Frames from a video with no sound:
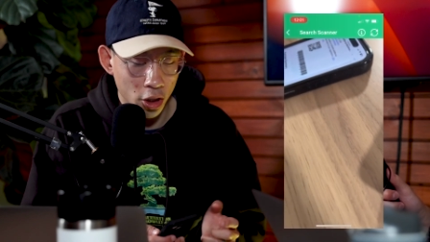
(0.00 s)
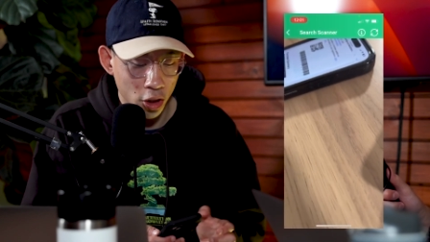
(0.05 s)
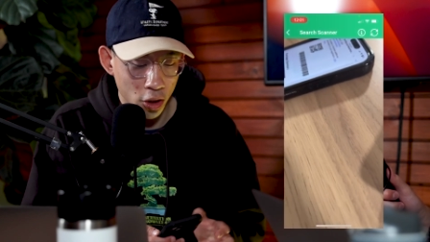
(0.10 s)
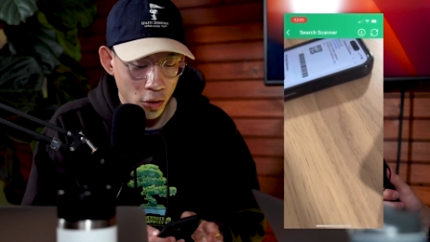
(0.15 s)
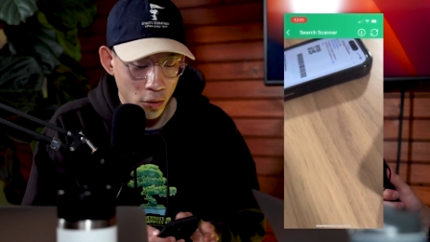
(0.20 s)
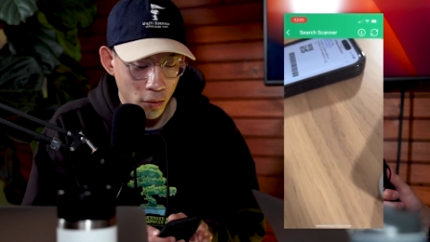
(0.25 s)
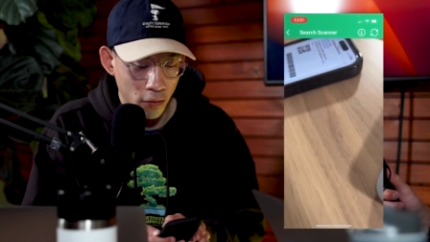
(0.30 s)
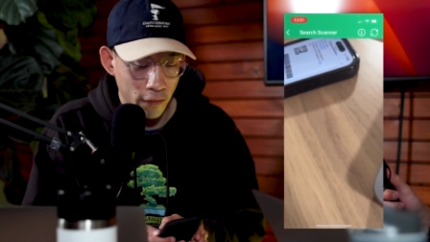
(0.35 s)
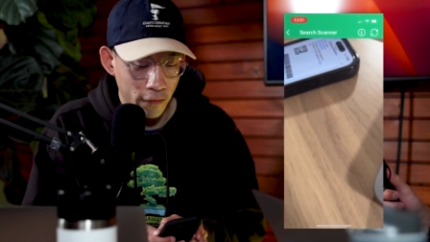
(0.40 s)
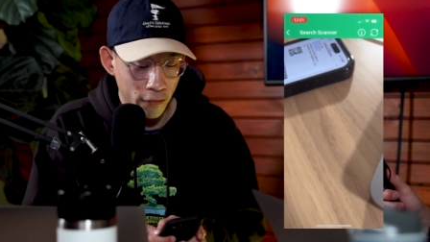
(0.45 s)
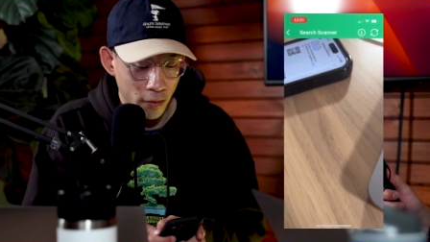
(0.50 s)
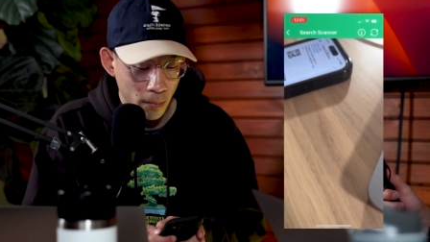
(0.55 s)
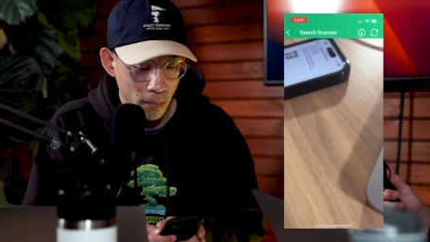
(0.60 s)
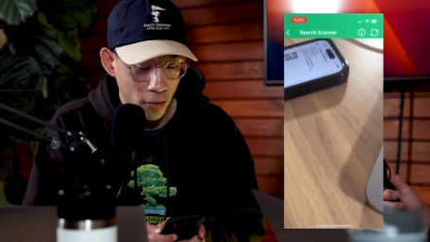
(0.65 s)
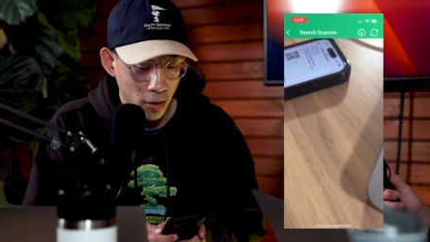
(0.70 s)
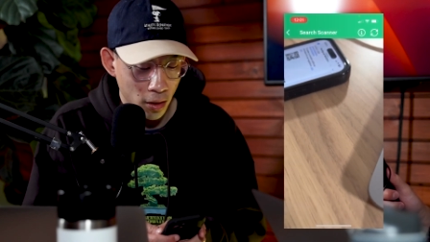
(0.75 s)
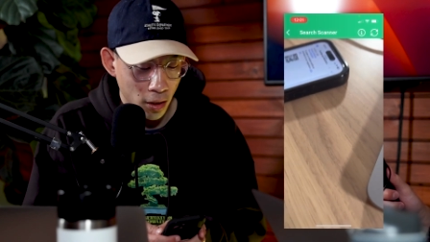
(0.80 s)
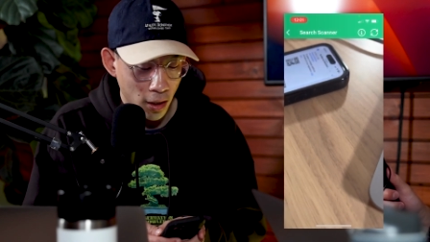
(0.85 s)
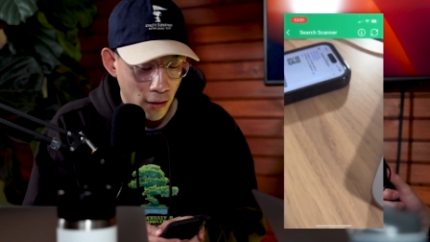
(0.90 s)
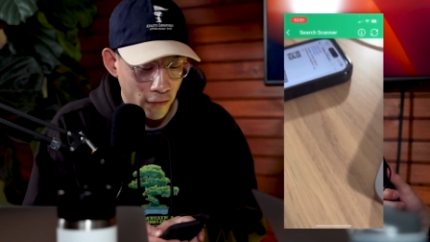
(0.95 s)
code from
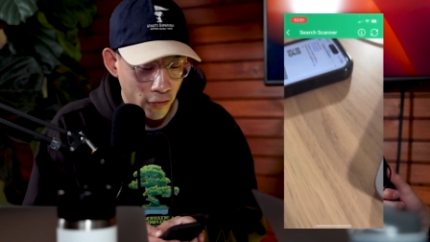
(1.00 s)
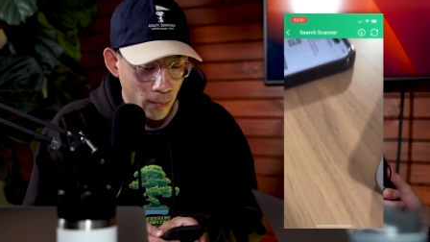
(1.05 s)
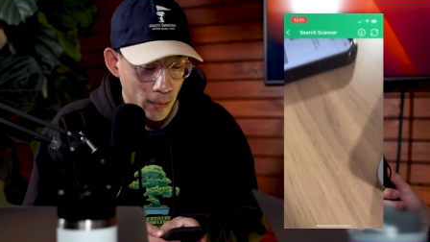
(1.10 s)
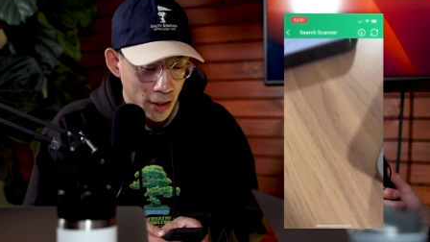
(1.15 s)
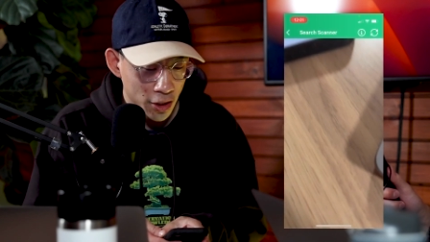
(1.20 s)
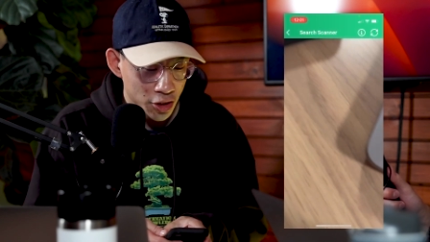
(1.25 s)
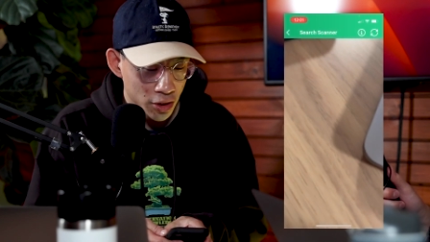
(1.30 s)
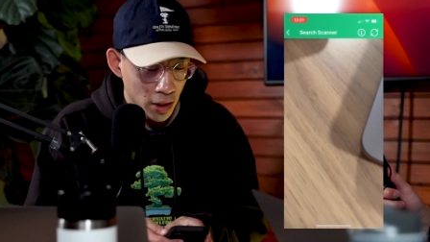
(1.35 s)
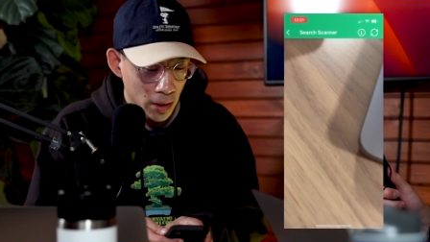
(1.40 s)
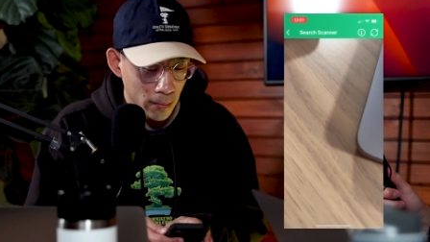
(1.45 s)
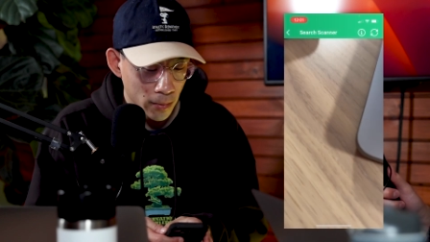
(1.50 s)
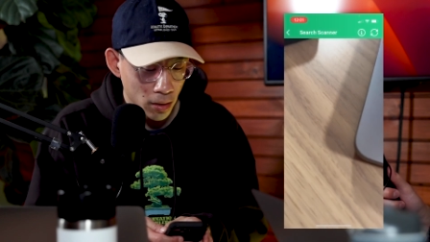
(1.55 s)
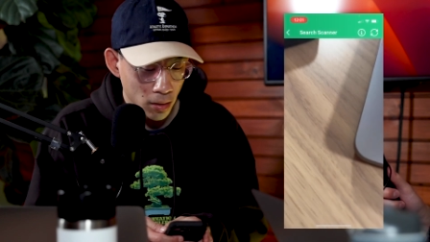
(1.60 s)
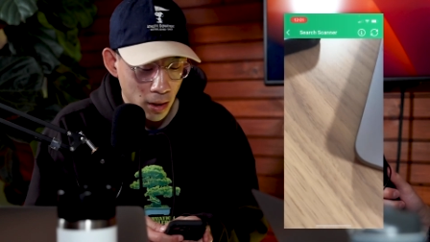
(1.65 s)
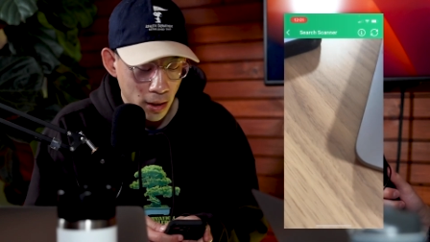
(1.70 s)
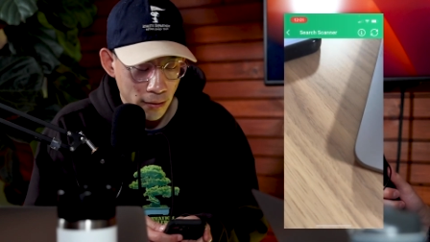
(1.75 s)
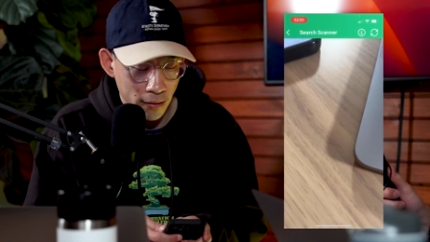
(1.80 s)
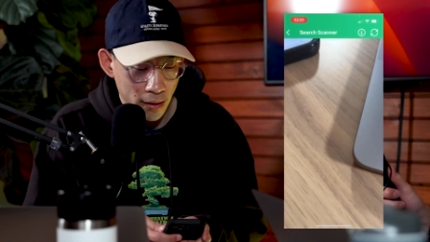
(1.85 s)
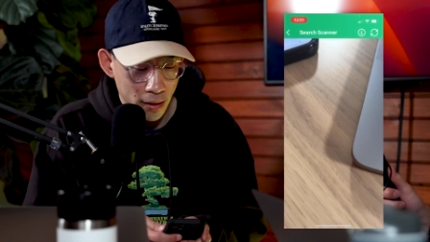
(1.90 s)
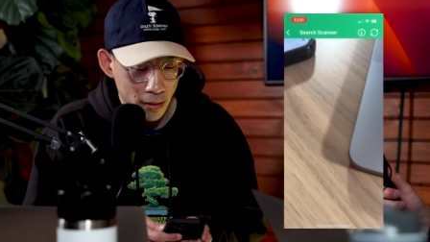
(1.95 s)
their confirmation email
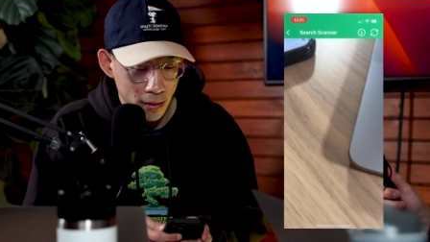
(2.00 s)
like